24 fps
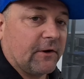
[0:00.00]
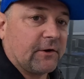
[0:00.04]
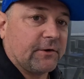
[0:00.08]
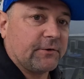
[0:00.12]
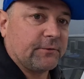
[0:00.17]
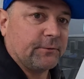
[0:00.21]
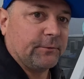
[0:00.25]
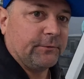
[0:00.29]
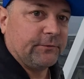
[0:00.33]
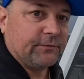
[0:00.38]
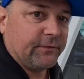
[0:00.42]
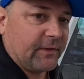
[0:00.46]
our
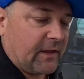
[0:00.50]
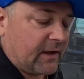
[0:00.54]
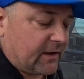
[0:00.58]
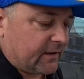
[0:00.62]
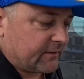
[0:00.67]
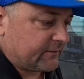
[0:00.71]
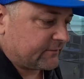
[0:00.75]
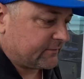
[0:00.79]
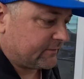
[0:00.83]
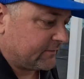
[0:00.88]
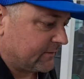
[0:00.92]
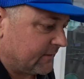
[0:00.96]
cruise
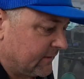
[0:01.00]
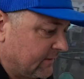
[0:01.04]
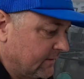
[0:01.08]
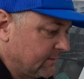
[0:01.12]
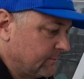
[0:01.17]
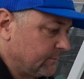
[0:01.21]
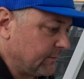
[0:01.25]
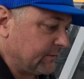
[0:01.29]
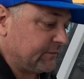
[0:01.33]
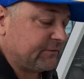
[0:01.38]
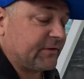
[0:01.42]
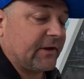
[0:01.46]
vlogs.
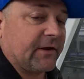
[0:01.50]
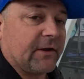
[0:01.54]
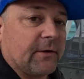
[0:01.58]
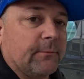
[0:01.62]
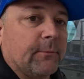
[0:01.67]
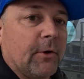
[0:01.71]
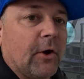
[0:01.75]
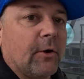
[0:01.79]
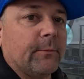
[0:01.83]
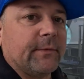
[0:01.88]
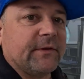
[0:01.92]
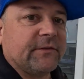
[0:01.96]
Please take a
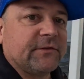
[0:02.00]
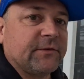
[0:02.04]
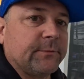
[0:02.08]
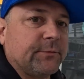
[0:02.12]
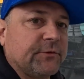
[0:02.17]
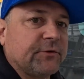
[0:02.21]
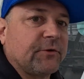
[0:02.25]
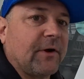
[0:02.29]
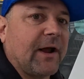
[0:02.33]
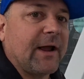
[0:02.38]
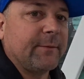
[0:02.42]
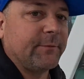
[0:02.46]
moment,
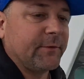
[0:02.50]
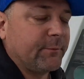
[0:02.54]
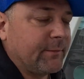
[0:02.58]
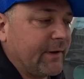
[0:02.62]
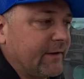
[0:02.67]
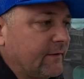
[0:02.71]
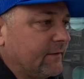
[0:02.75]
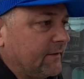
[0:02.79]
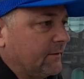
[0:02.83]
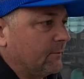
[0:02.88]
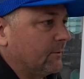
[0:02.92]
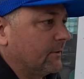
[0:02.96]
subscribe to
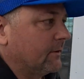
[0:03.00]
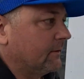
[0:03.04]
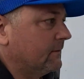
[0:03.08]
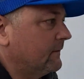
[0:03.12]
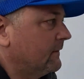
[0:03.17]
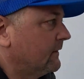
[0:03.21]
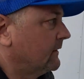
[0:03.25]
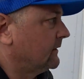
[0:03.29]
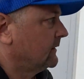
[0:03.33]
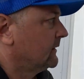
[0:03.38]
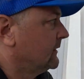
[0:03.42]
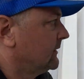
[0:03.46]
Medling
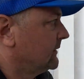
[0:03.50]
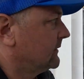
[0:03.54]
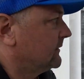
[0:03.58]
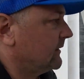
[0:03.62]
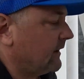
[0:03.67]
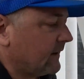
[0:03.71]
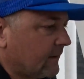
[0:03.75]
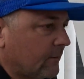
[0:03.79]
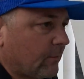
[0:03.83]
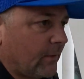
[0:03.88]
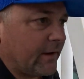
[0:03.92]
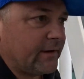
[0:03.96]
World.
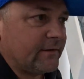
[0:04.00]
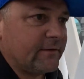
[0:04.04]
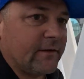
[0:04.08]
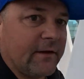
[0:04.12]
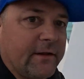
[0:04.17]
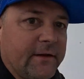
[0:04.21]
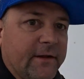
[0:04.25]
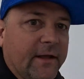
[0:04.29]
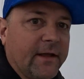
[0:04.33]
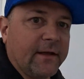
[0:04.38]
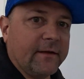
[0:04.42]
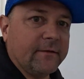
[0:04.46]
Not quite
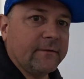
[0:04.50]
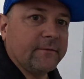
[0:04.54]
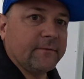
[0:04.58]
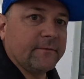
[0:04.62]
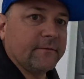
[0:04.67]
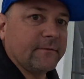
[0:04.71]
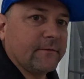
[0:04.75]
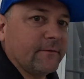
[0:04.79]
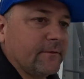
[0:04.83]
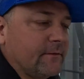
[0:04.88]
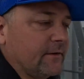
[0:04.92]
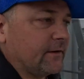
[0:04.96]
done yet.
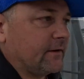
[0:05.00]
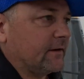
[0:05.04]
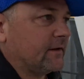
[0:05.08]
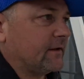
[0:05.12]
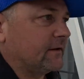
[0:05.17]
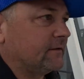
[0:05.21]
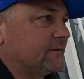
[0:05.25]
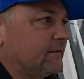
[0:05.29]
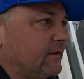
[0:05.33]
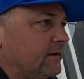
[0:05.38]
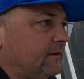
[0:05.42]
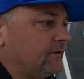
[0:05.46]
We're going to
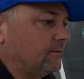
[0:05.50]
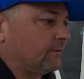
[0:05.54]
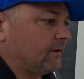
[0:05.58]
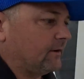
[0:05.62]
continue